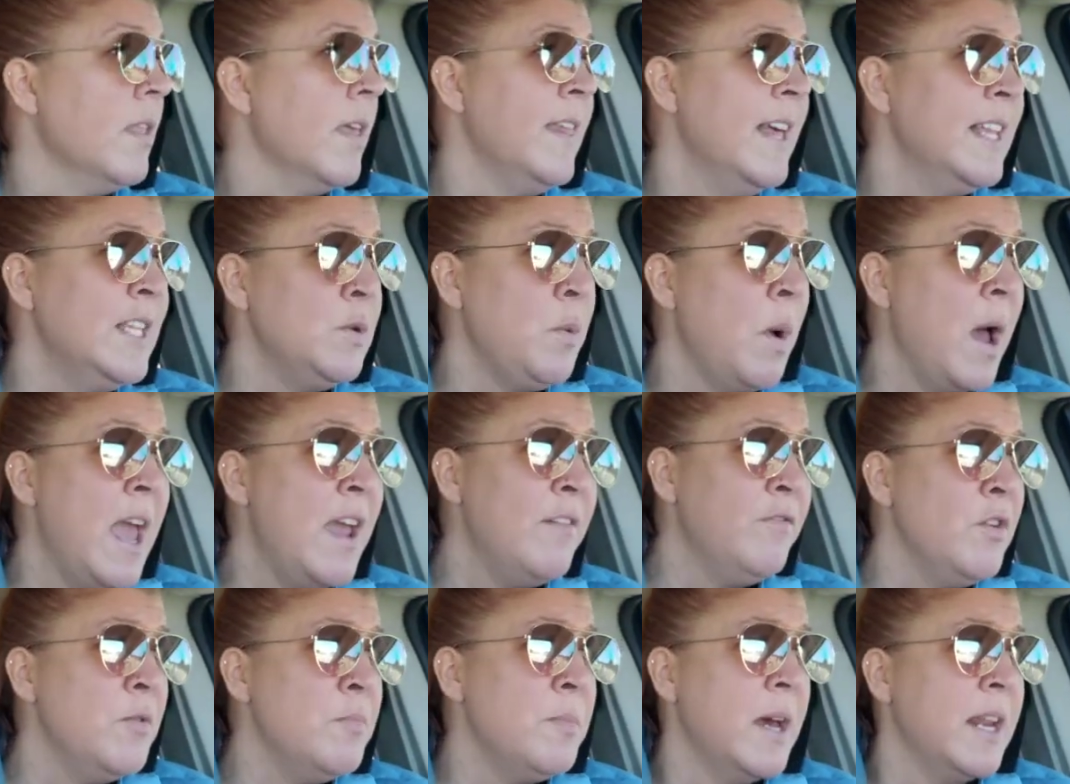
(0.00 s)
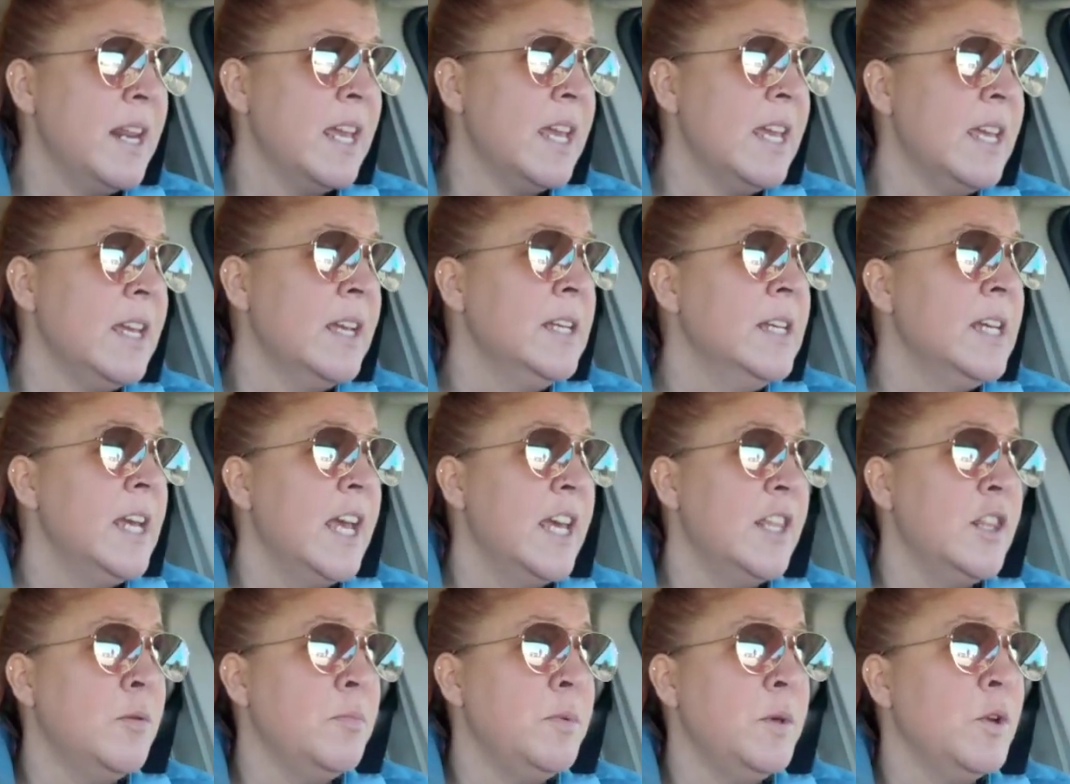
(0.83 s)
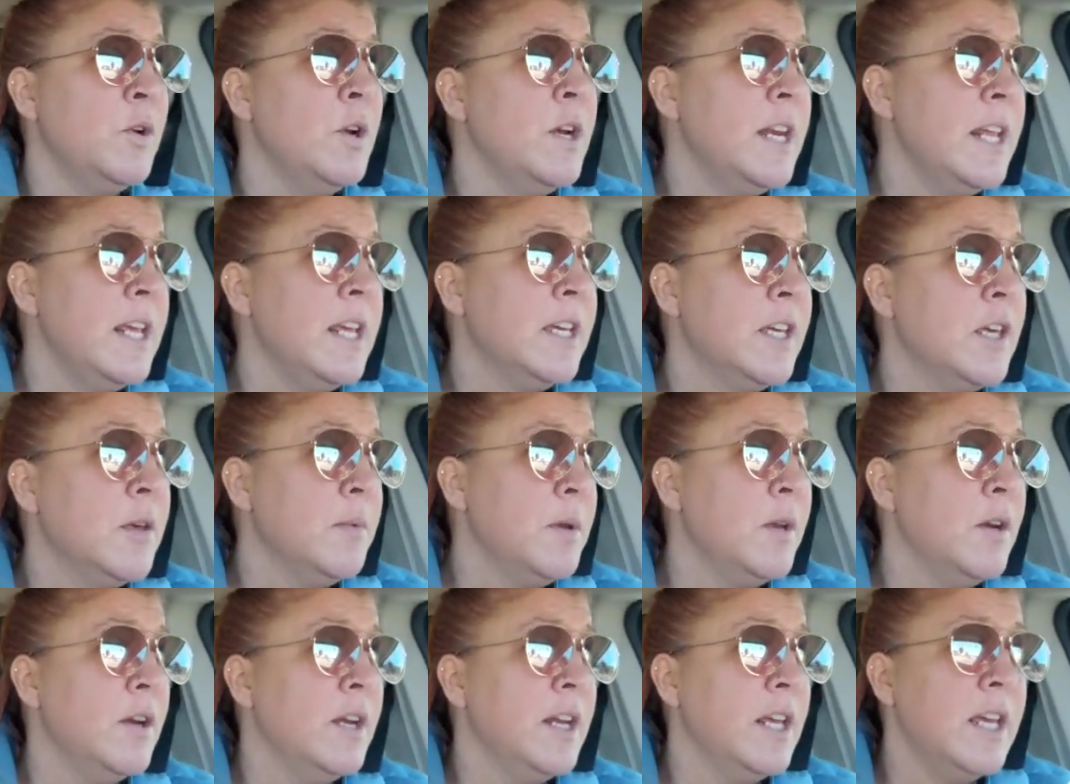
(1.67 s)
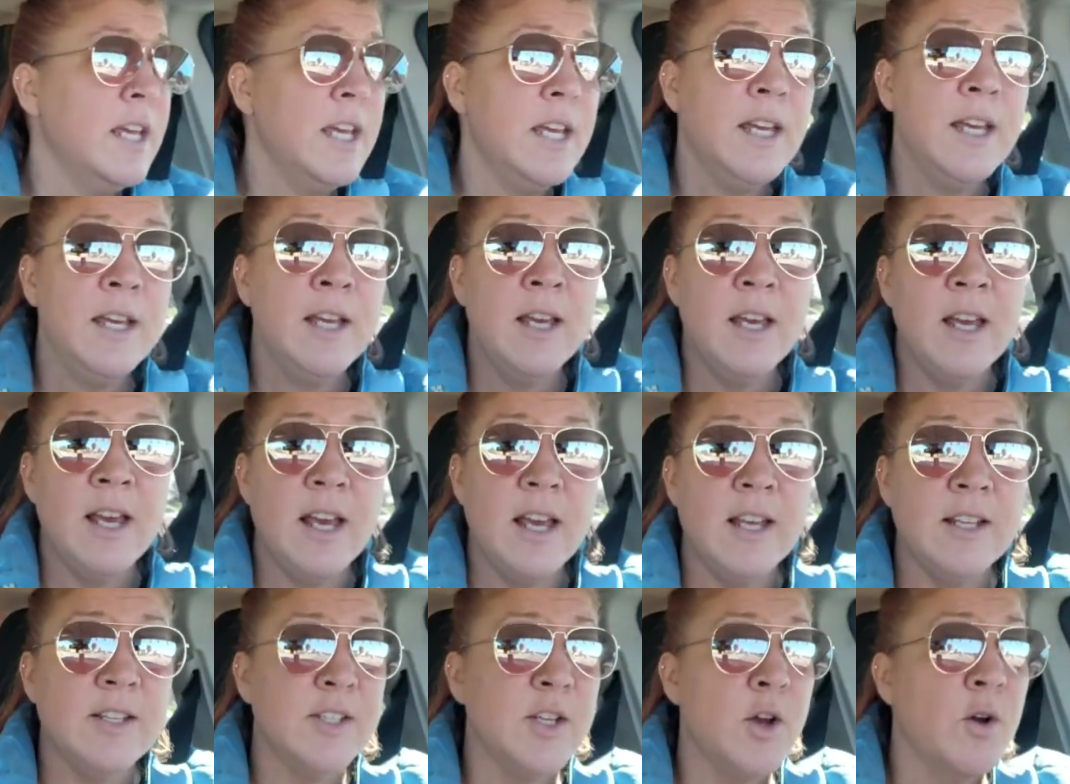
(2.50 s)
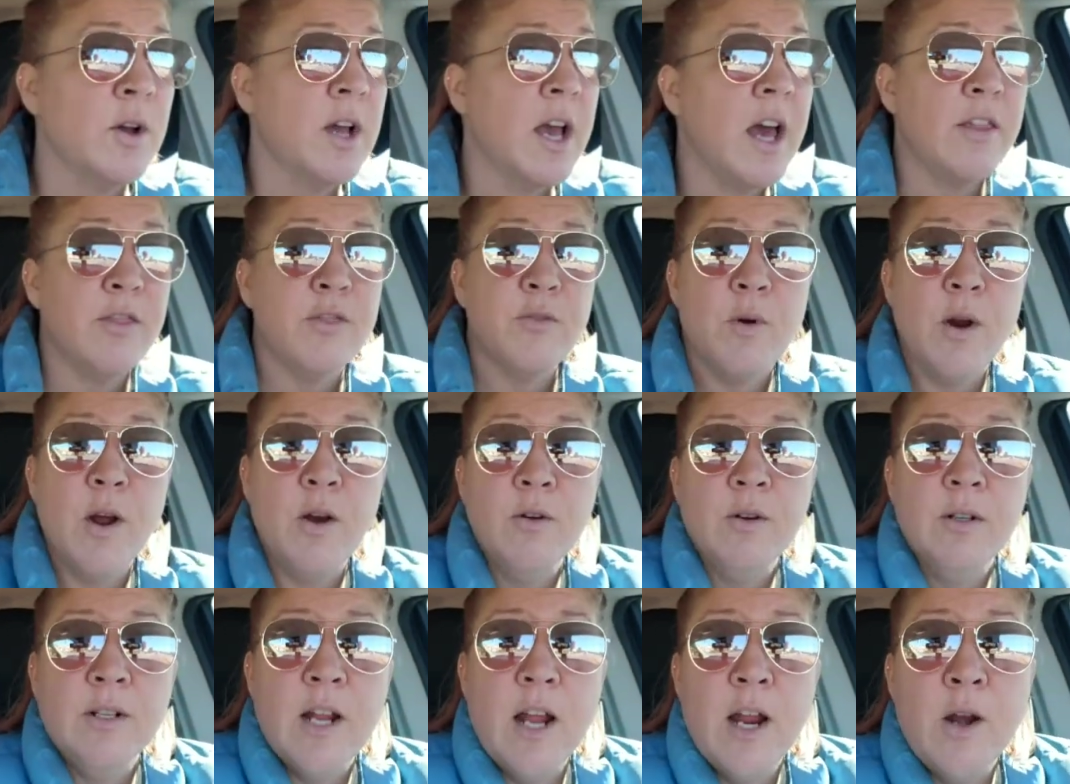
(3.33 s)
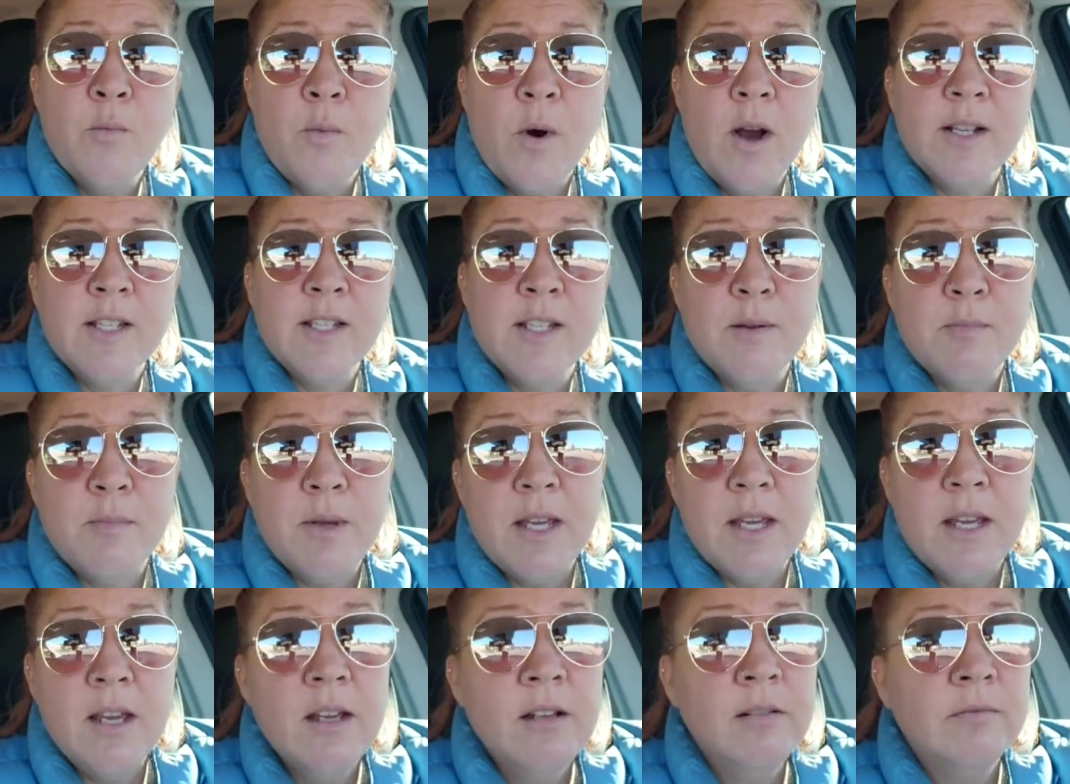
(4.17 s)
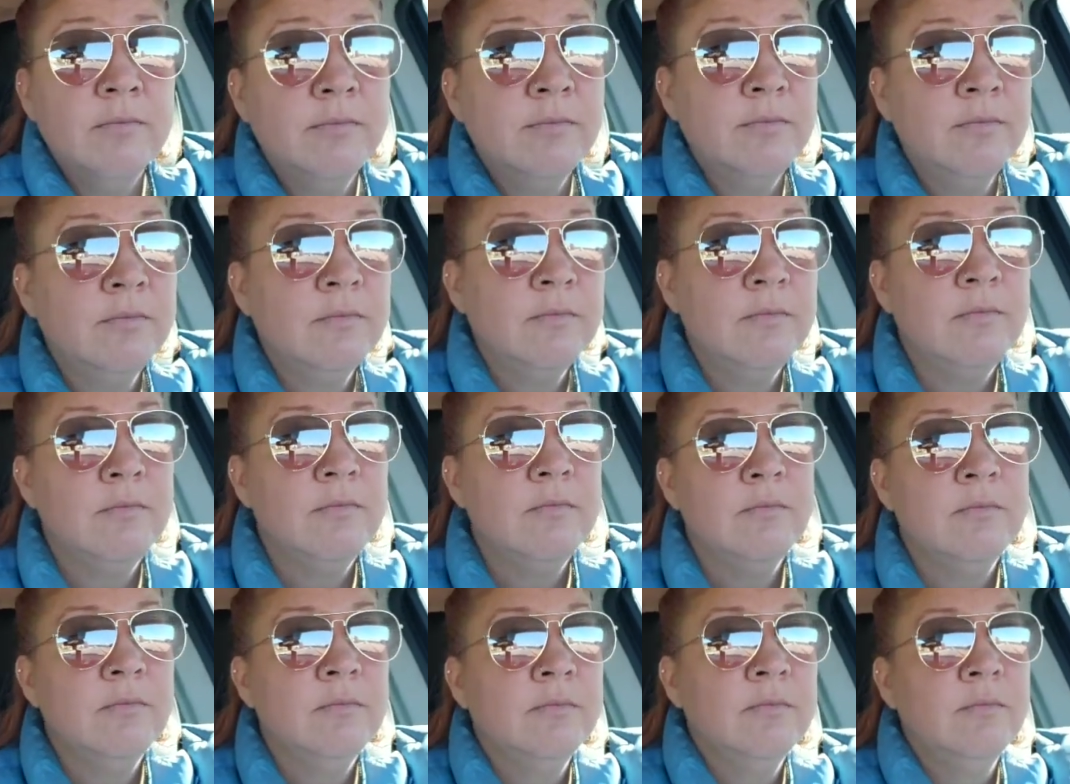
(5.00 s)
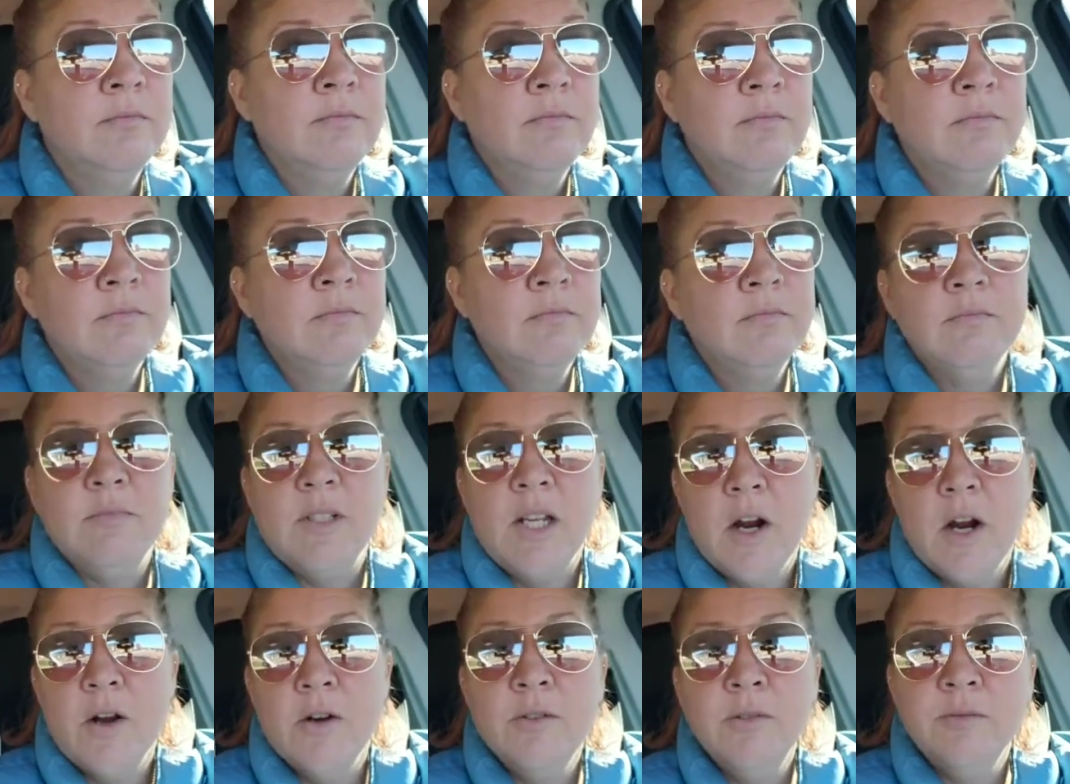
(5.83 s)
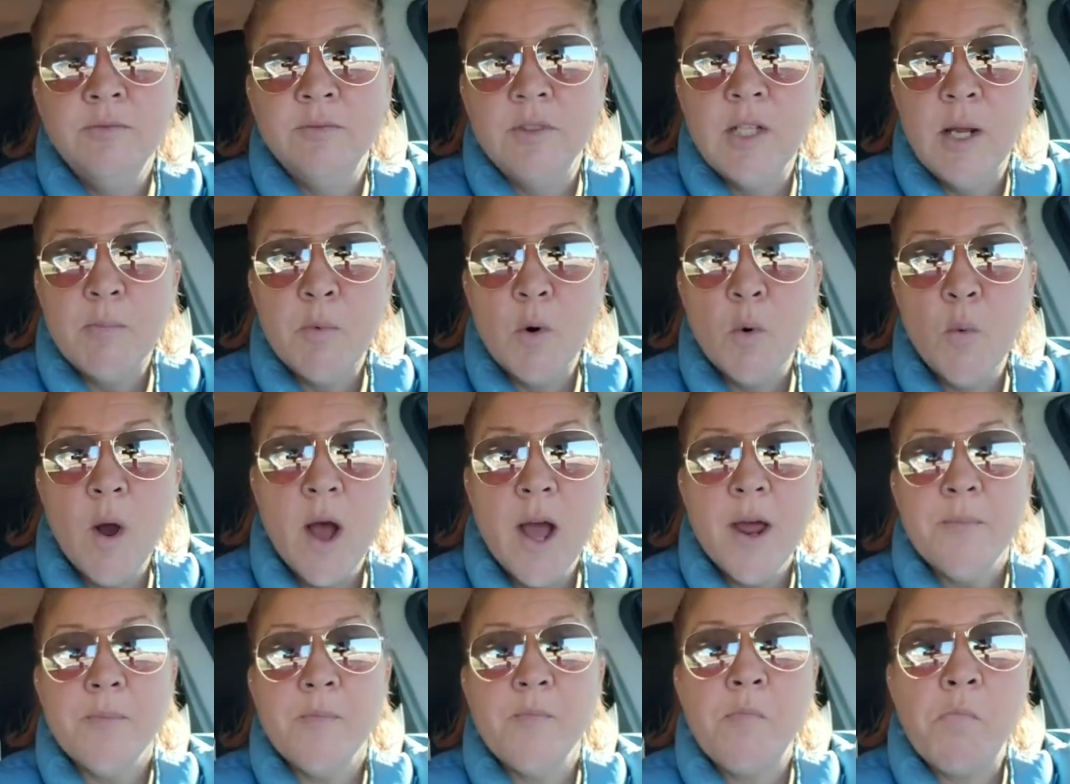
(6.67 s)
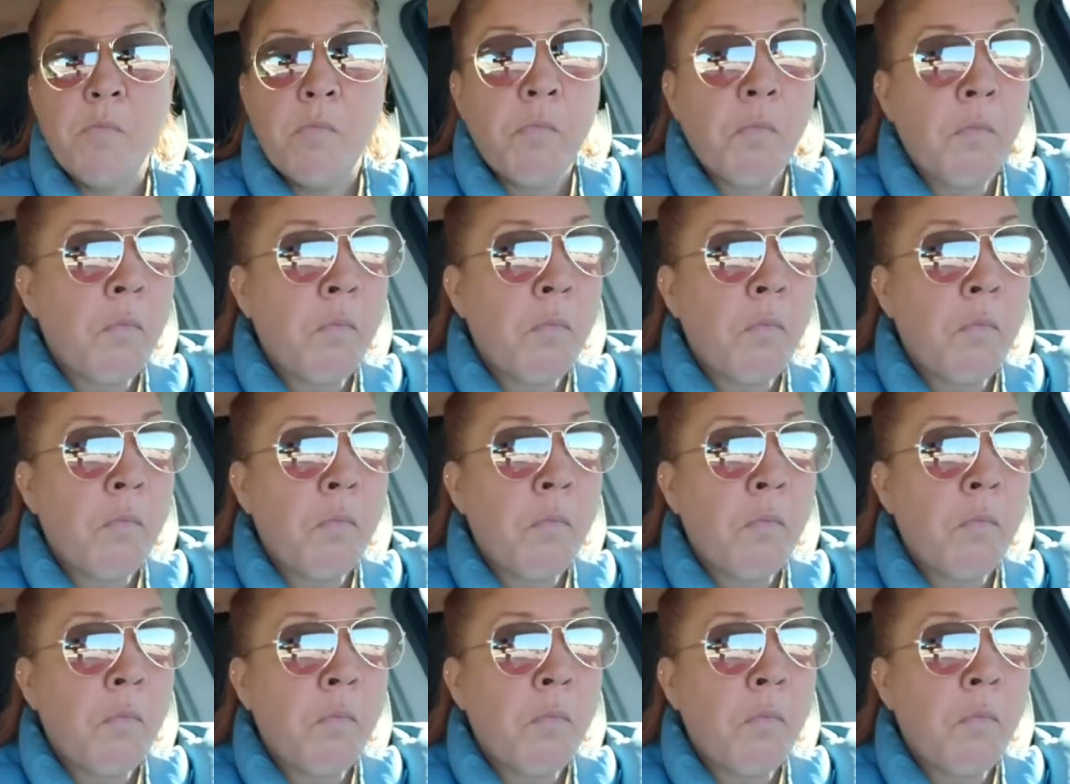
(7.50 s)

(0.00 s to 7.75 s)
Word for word: That's why everybody in the beauty community is so cutthroat and wants to be, you know, number one.